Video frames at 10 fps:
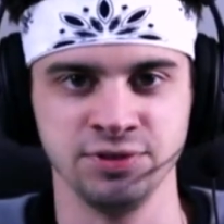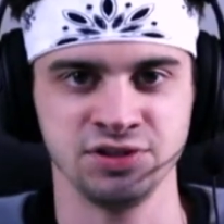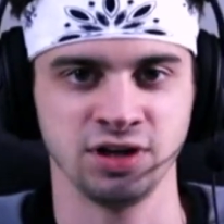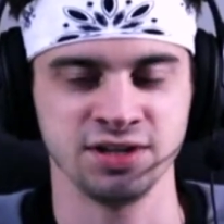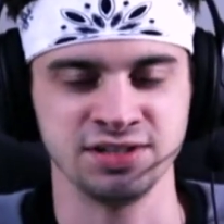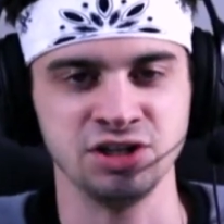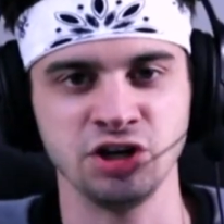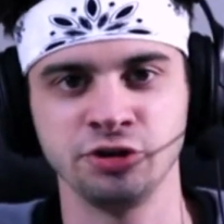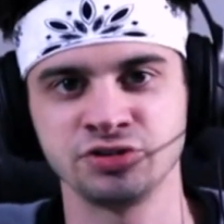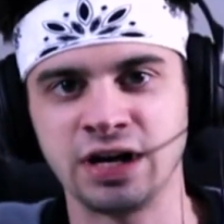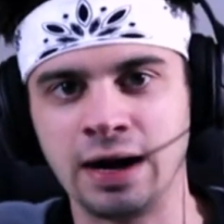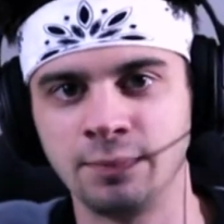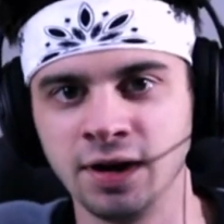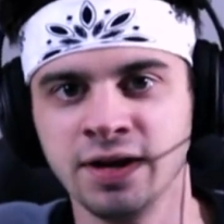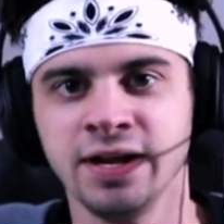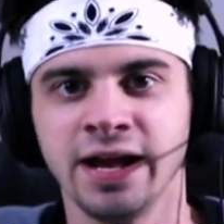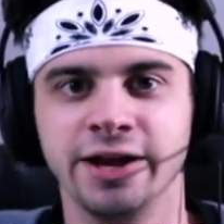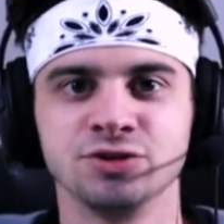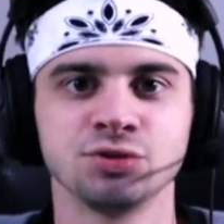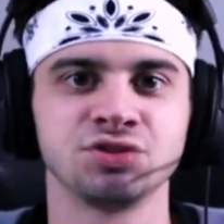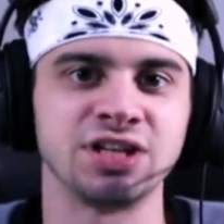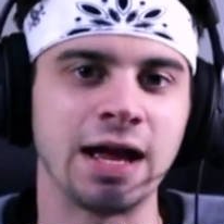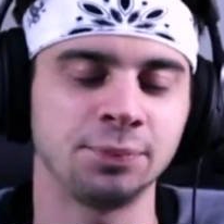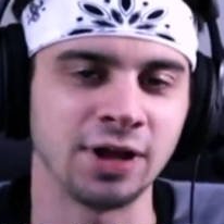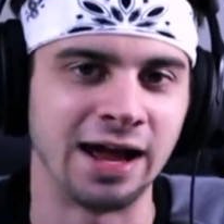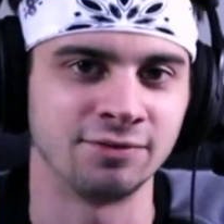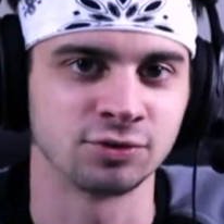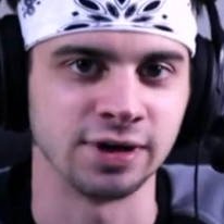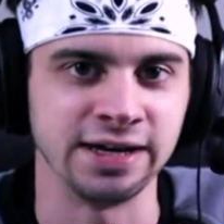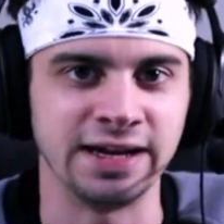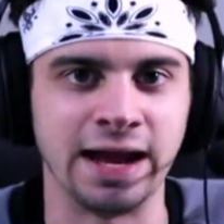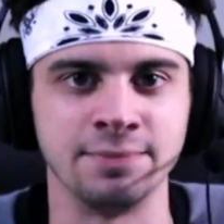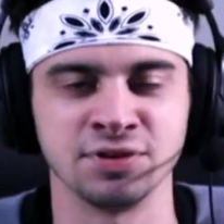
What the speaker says: We saw Ziggy Uzama and Drew Sample have great games.